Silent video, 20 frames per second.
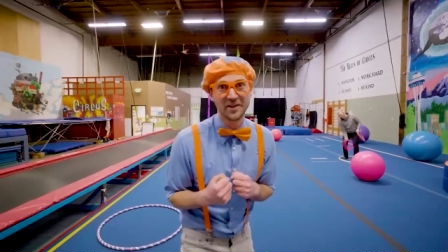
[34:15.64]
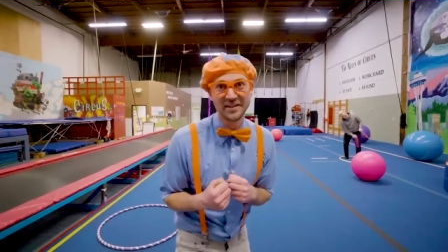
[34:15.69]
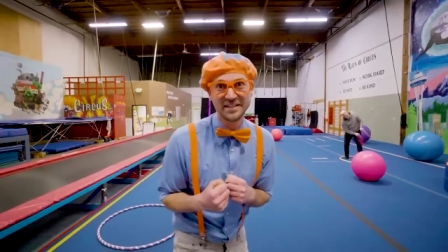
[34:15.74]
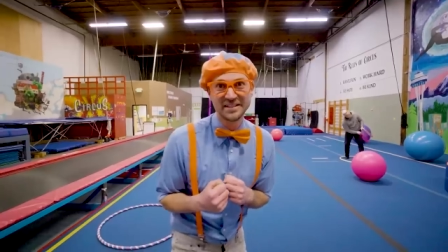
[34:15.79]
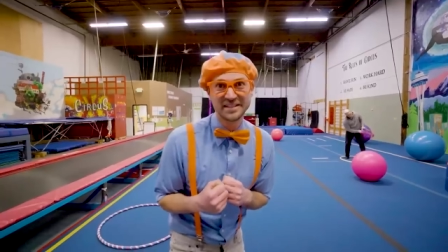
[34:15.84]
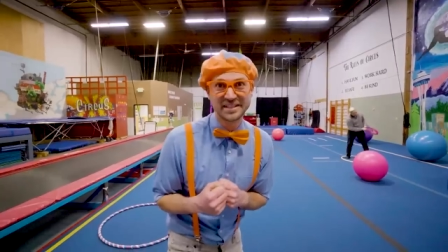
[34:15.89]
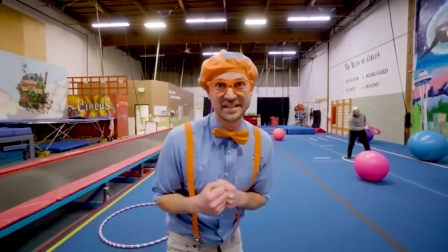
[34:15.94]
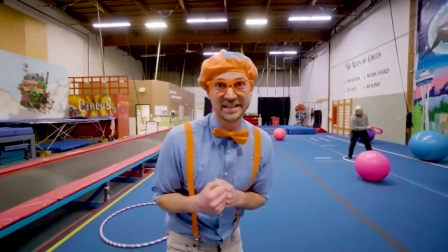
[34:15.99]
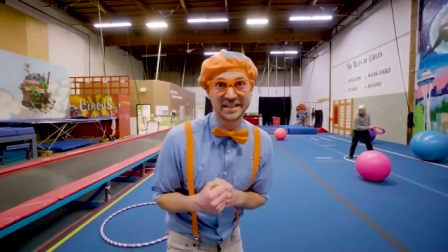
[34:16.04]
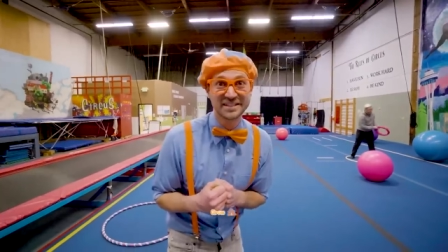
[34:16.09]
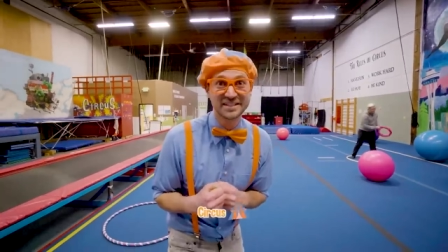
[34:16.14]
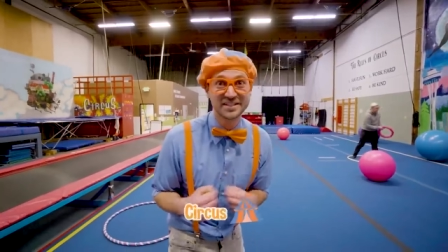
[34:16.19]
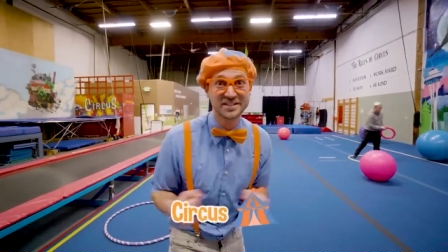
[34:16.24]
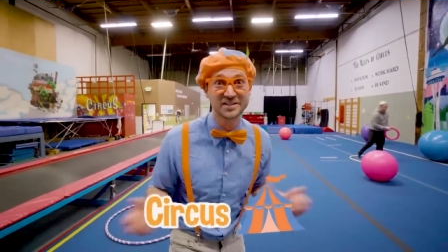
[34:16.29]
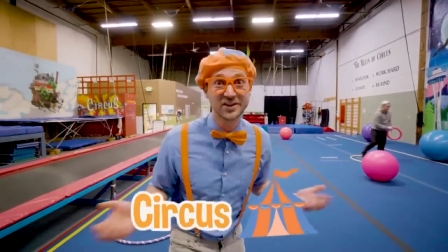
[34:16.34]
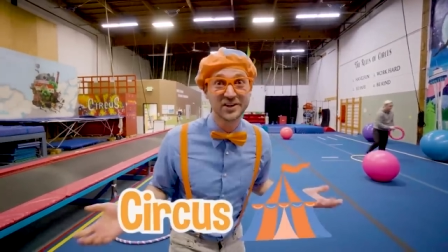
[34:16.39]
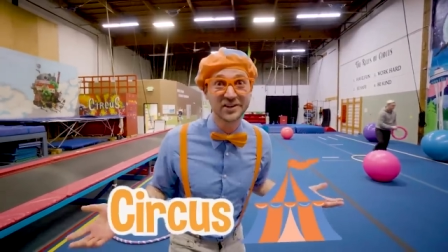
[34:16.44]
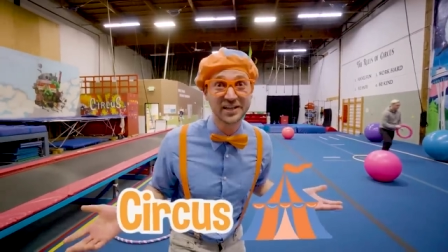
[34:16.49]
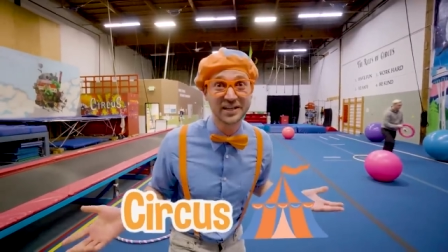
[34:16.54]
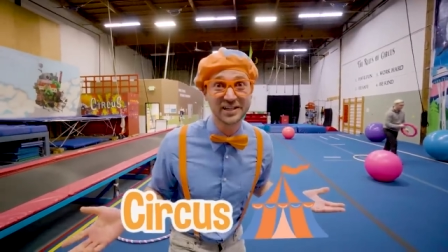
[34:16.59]
these things
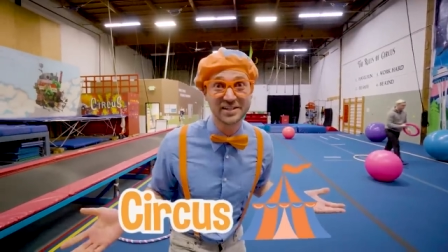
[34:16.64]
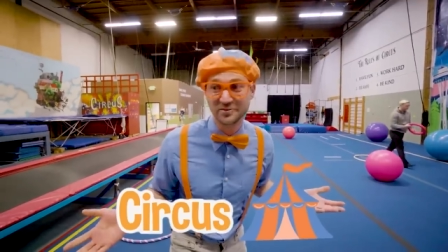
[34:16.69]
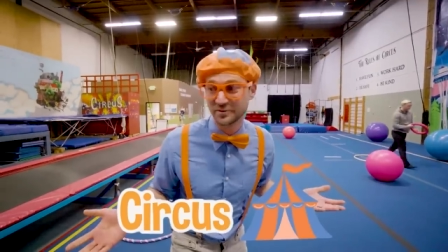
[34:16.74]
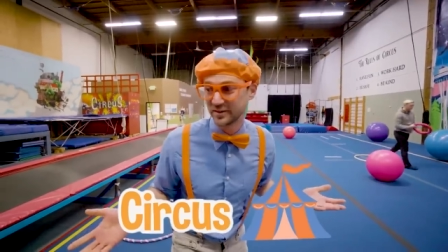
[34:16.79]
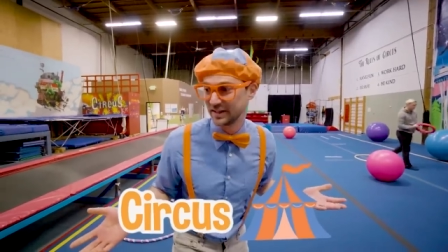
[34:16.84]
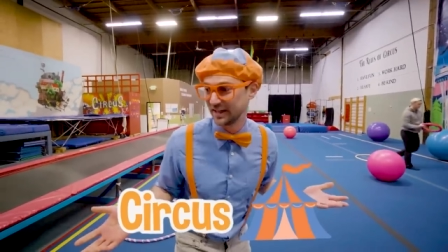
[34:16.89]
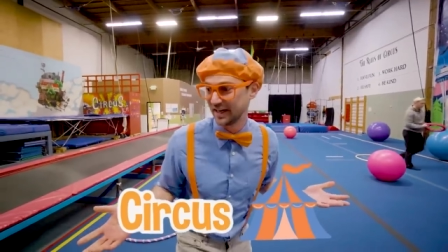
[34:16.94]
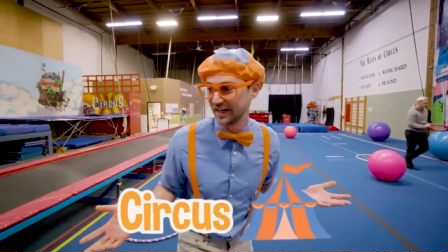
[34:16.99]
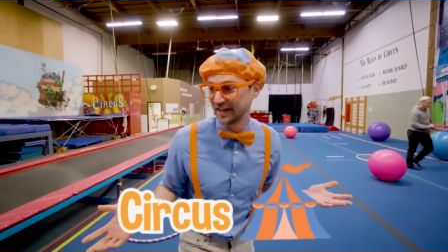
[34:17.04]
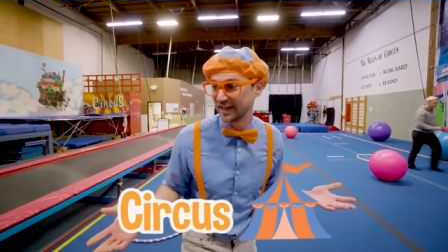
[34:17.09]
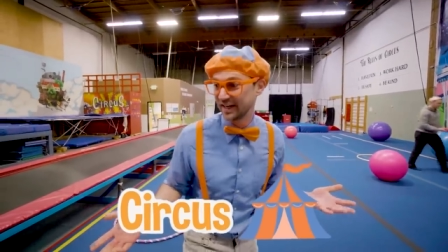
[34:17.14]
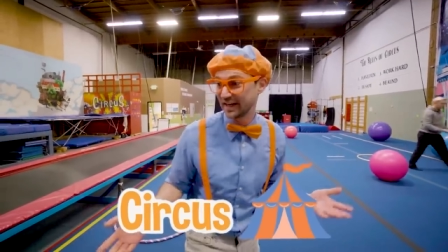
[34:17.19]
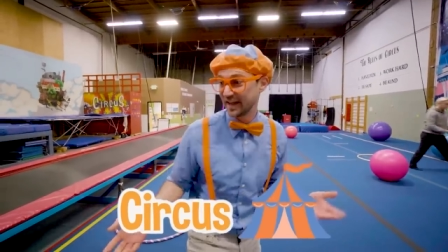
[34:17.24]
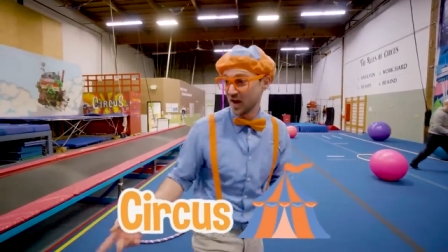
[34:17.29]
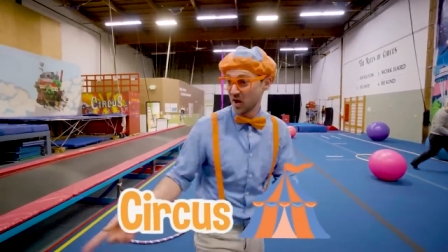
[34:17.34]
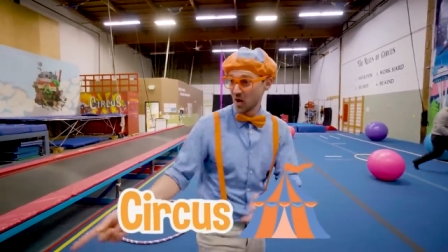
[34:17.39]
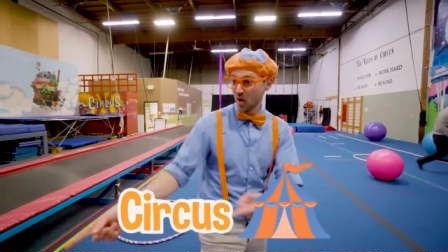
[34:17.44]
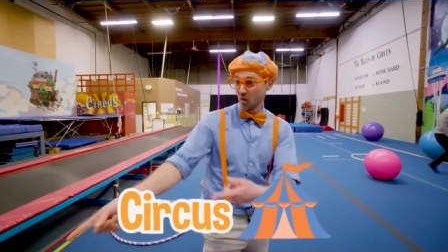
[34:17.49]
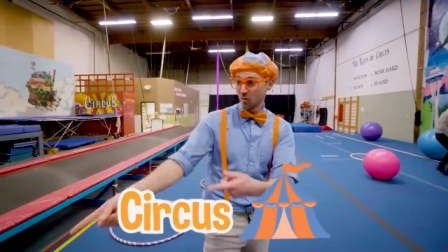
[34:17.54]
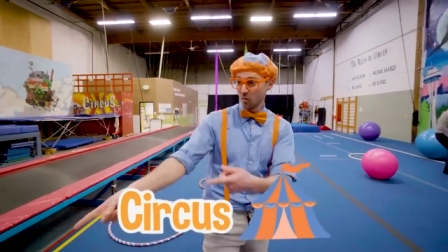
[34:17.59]
circus related.
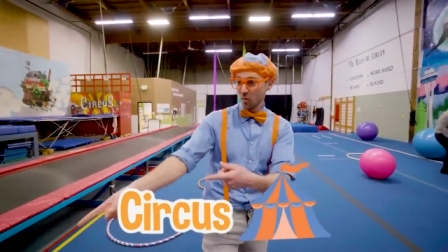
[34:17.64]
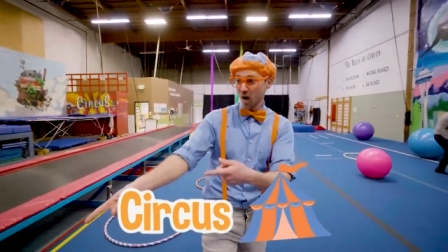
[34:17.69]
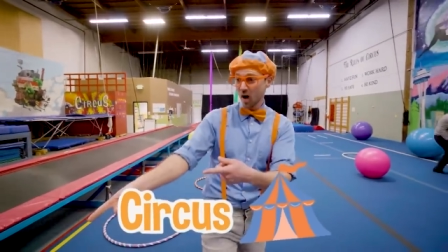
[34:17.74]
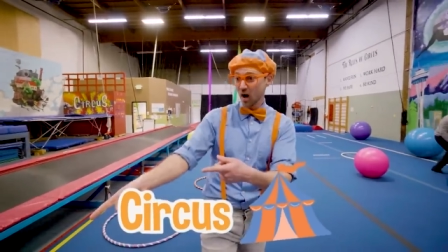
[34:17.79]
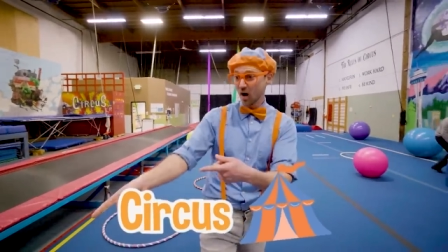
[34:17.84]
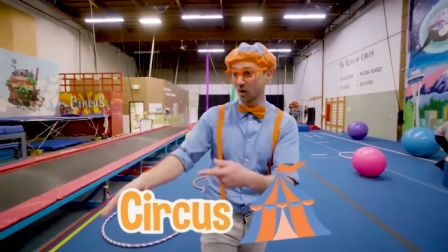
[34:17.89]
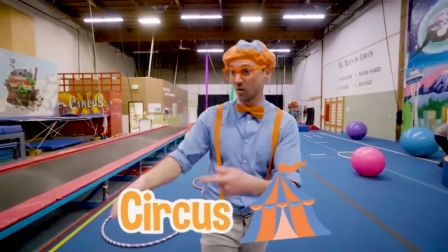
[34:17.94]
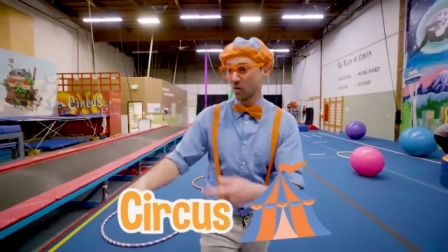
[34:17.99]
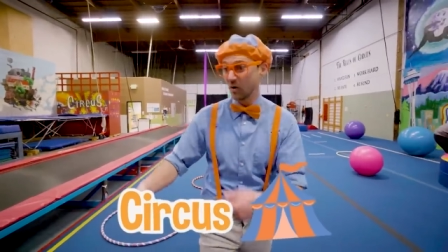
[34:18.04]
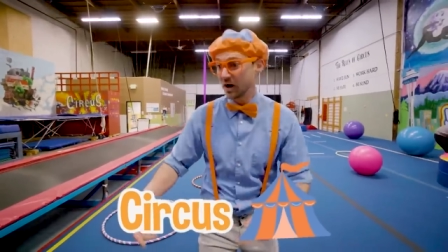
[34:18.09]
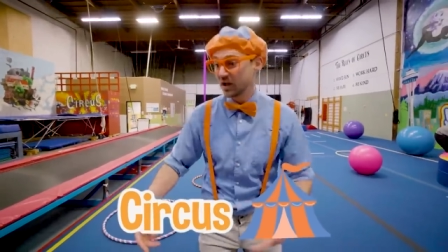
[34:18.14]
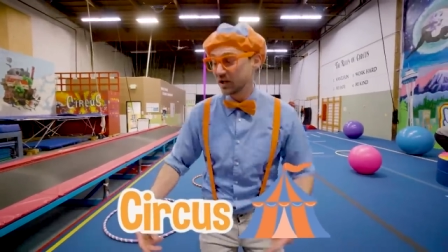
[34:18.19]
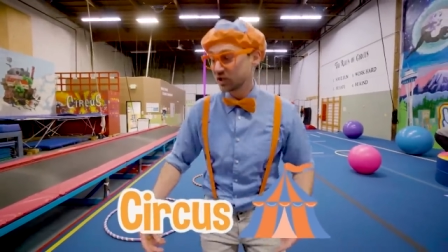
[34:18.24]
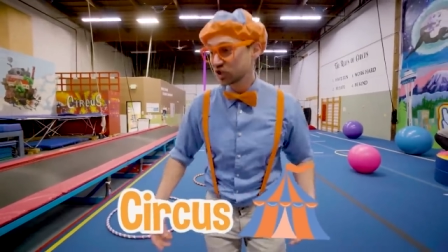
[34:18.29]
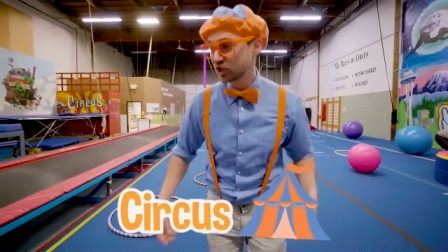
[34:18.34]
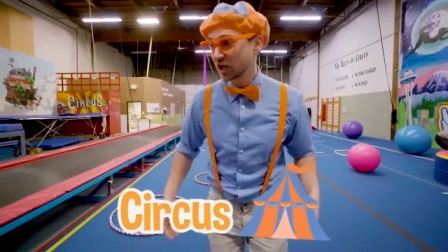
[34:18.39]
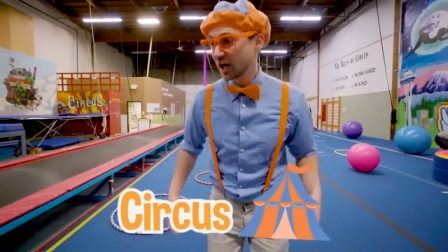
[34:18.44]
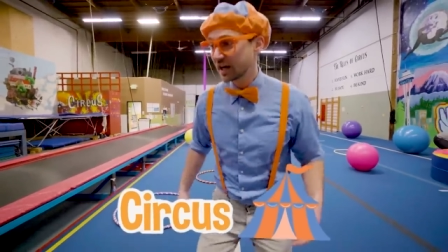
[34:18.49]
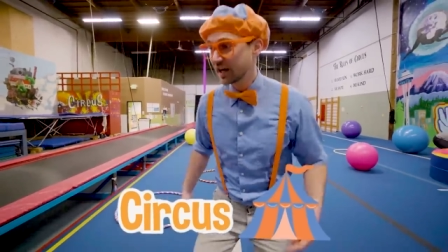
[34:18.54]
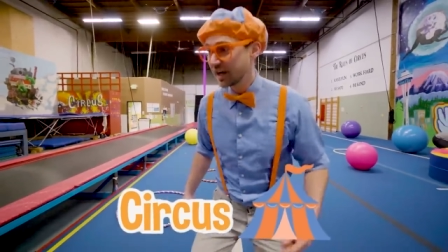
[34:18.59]
Whoa,
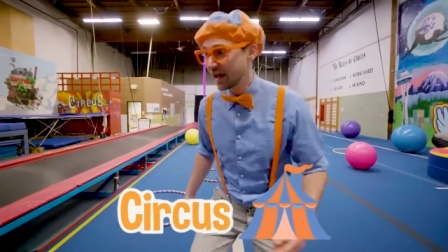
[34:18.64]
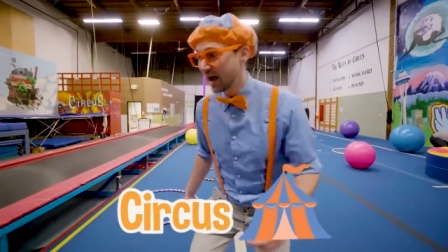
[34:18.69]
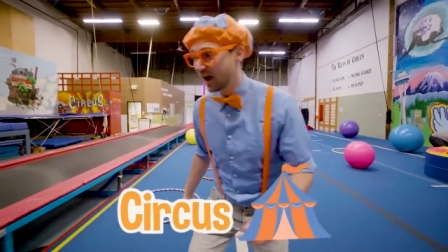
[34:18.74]
check it